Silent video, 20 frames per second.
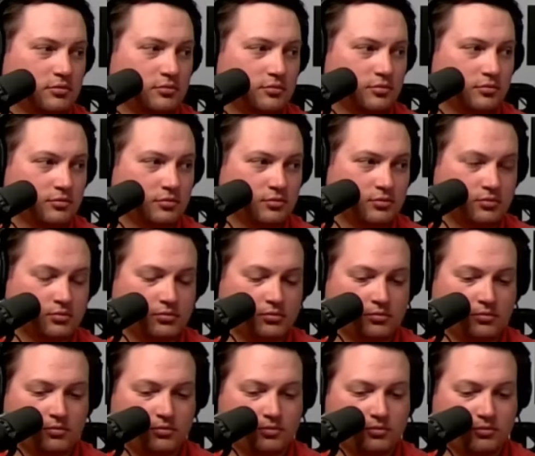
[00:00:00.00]

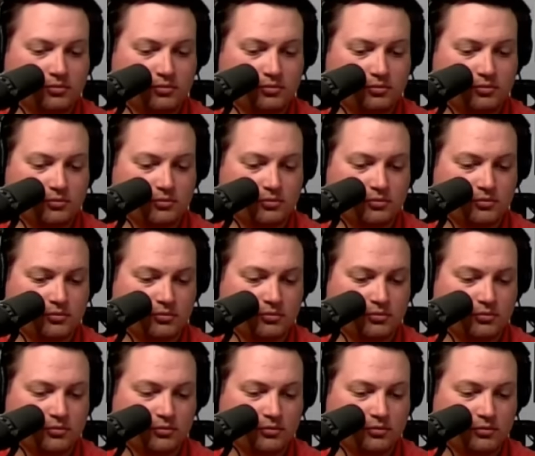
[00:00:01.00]

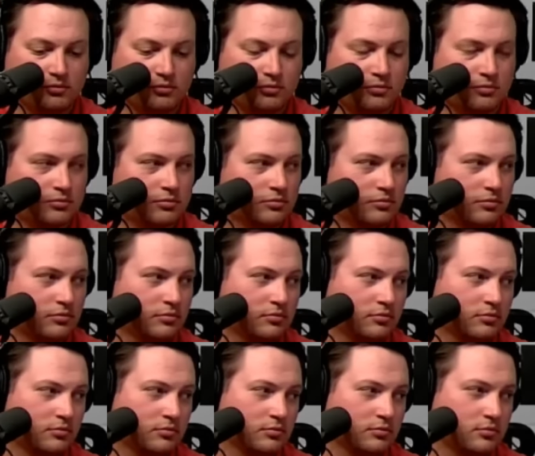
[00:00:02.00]

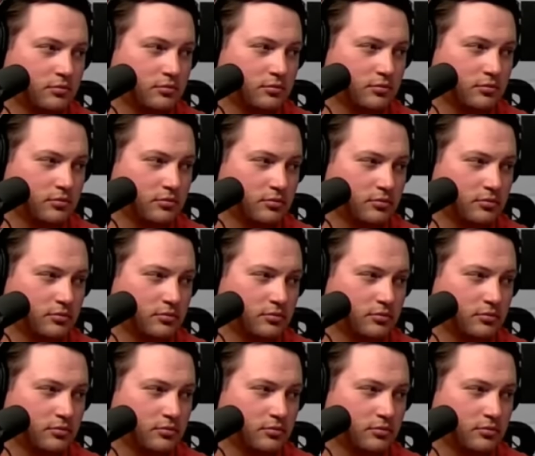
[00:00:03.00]
(silent)